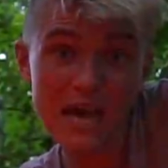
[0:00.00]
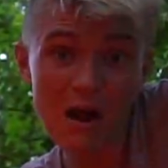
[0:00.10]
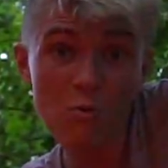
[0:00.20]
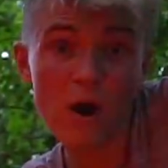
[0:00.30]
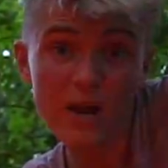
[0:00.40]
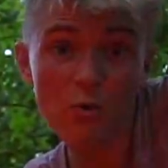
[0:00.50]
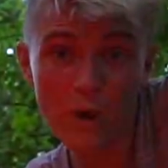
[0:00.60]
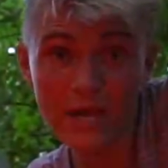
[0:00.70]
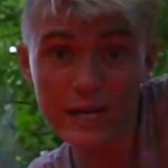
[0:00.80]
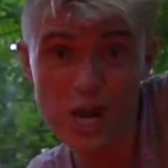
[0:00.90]
I wanna
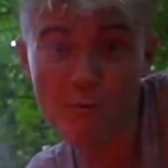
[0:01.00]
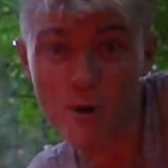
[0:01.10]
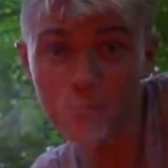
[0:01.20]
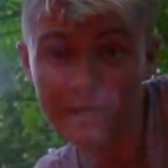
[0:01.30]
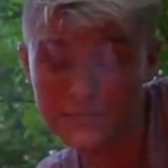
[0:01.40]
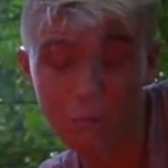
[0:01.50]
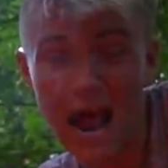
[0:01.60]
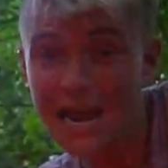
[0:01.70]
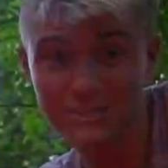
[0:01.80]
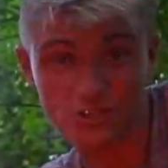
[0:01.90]
win a Nobel Peace
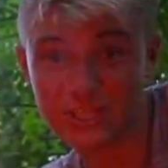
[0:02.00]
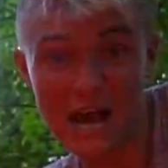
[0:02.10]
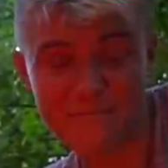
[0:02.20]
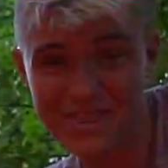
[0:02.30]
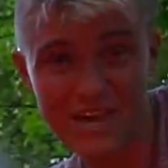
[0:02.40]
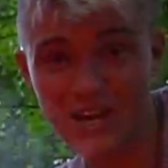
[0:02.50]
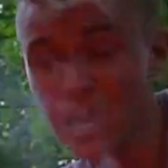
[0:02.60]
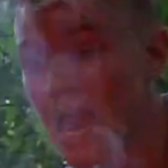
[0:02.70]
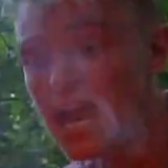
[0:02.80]
Prize or something.